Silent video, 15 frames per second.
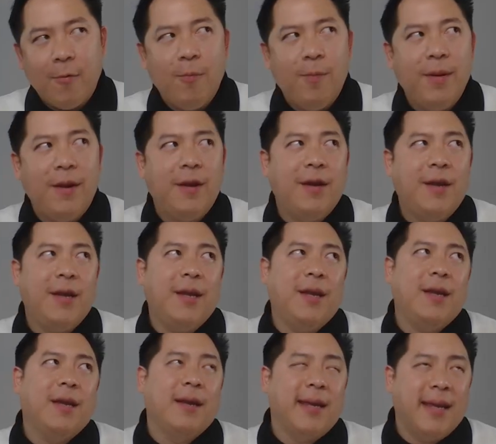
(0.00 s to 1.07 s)
Be
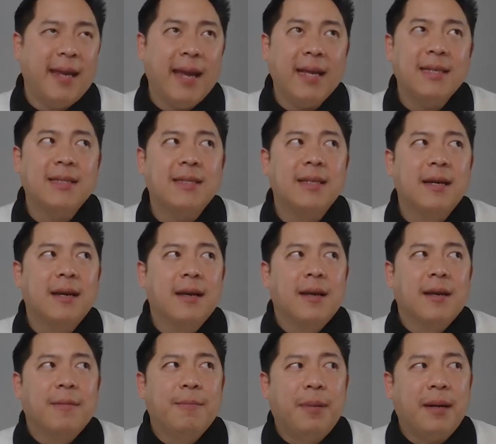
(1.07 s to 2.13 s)
yes,
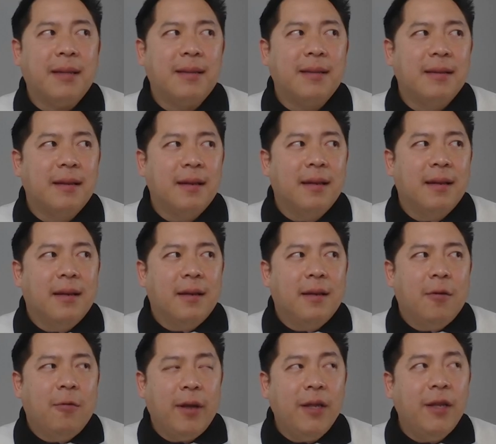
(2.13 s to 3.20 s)
but
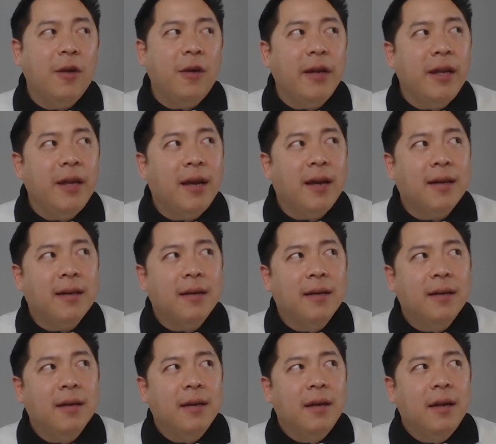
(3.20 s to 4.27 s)
when you're young,
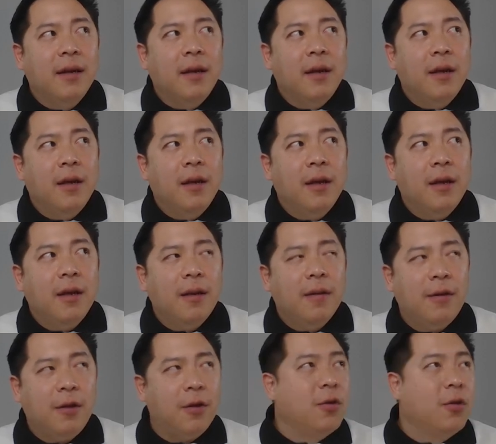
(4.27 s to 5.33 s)

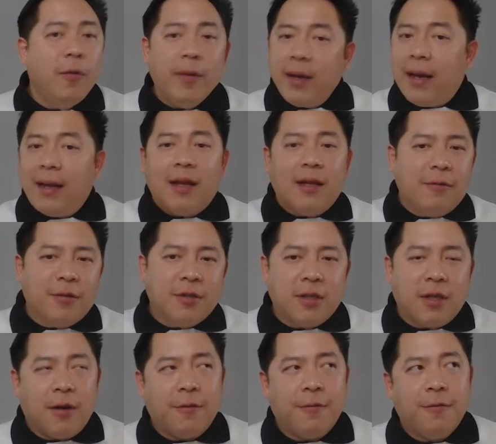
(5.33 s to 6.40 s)
you're doing a lot of
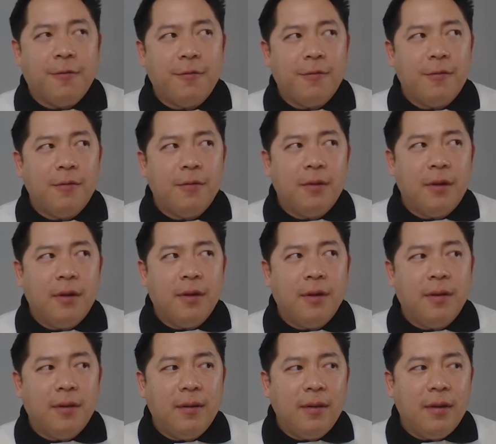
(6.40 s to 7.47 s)
stuff.
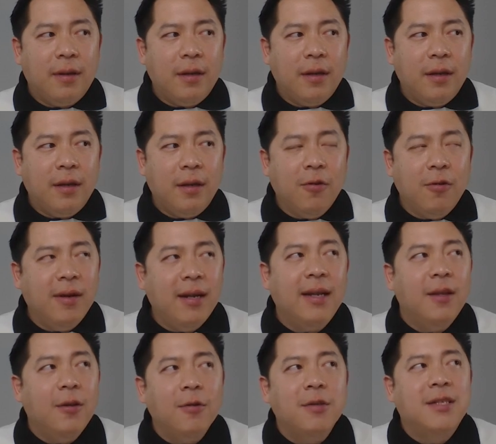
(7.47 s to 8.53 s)
You
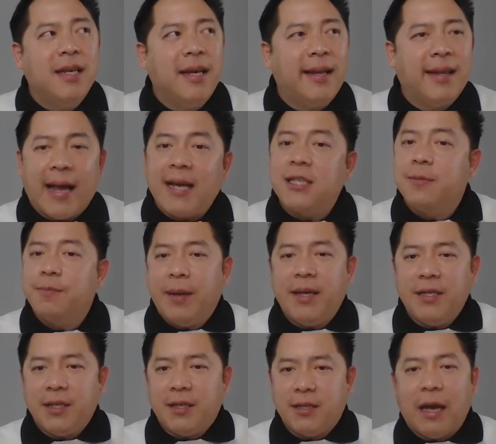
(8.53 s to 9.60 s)
really don't see it as
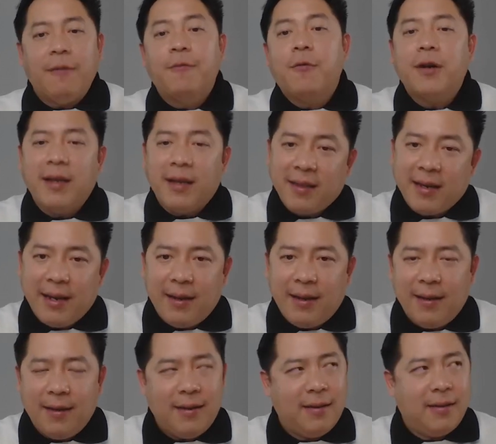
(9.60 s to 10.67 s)
patience. I'm forty-three,
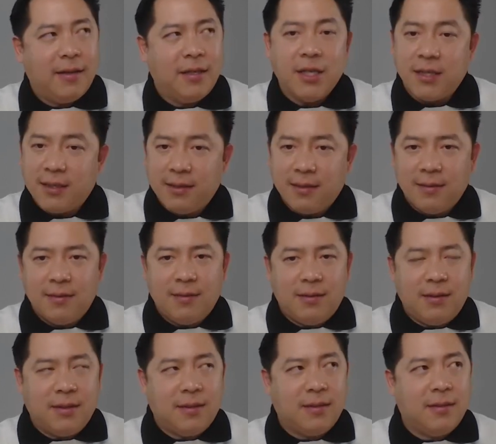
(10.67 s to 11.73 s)
just
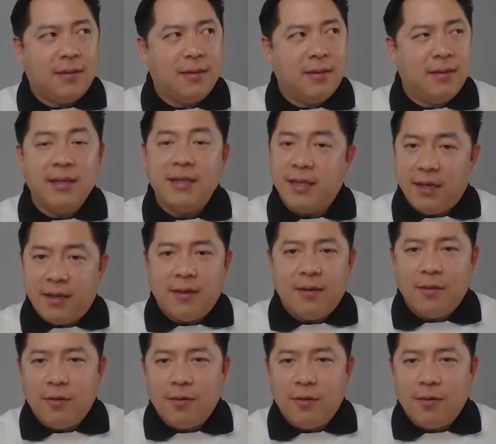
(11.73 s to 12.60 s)
just this year,